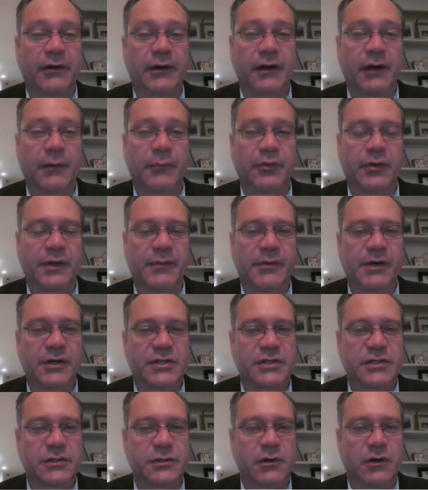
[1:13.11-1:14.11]
Uh, pretty
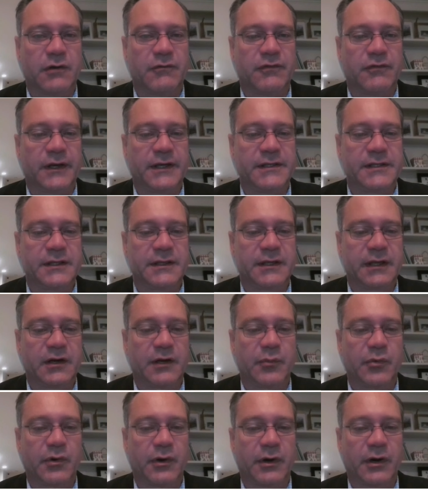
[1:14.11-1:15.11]
much all flights at the
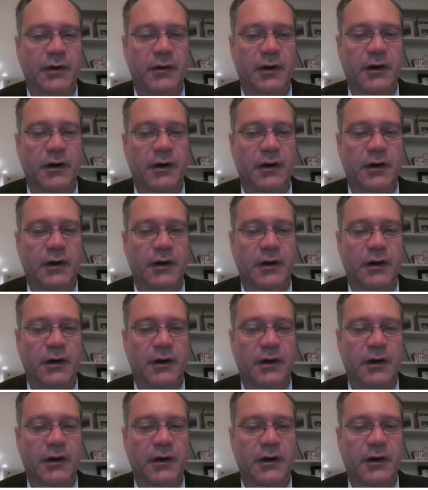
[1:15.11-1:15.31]
airport are,